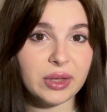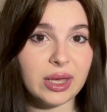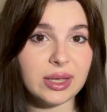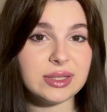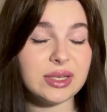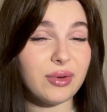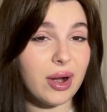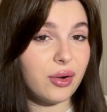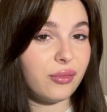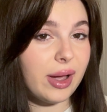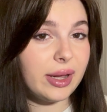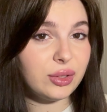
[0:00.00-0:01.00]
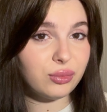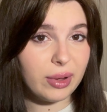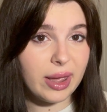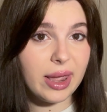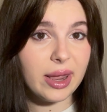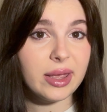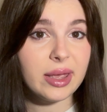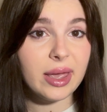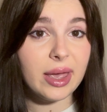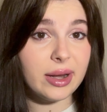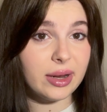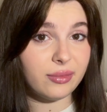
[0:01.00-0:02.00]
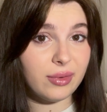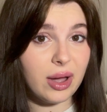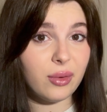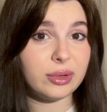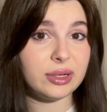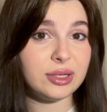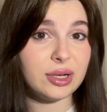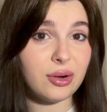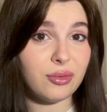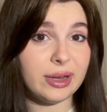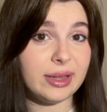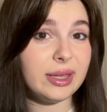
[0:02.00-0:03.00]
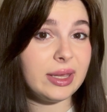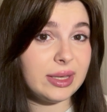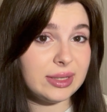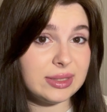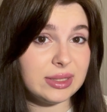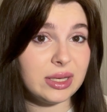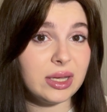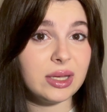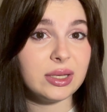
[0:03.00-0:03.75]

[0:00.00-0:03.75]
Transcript: It's a verified way and I found it really easy,